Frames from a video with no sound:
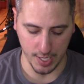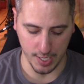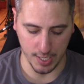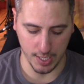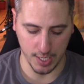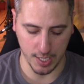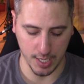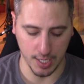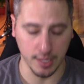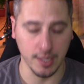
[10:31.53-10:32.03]

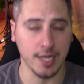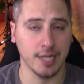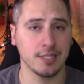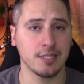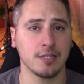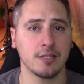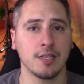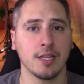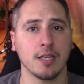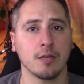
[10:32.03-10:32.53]

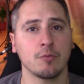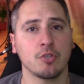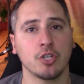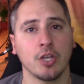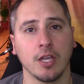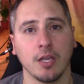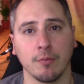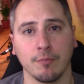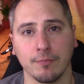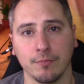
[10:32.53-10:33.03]
that's a damn
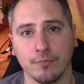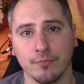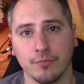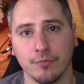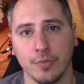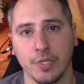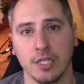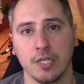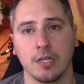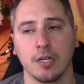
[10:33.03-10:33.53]
shame
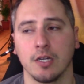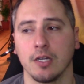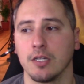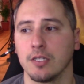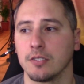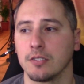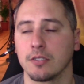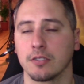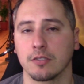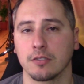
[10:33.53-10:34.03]

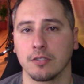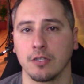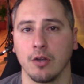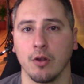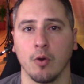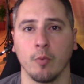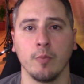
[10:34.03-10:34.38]
because, you know,